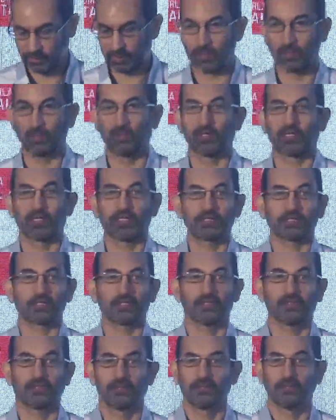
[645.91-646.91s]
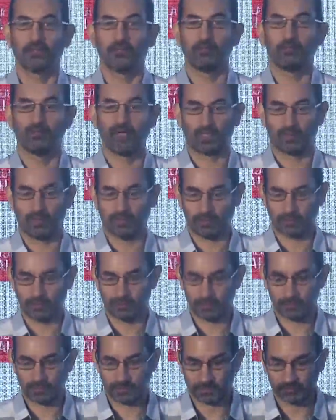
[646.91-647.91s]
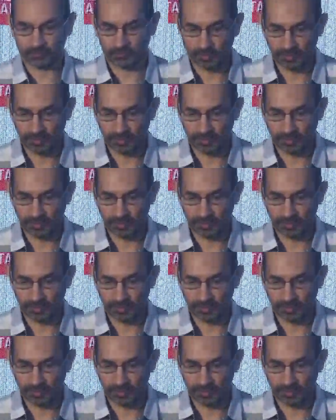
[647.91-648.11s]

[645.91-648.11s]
Lower risk, better returns.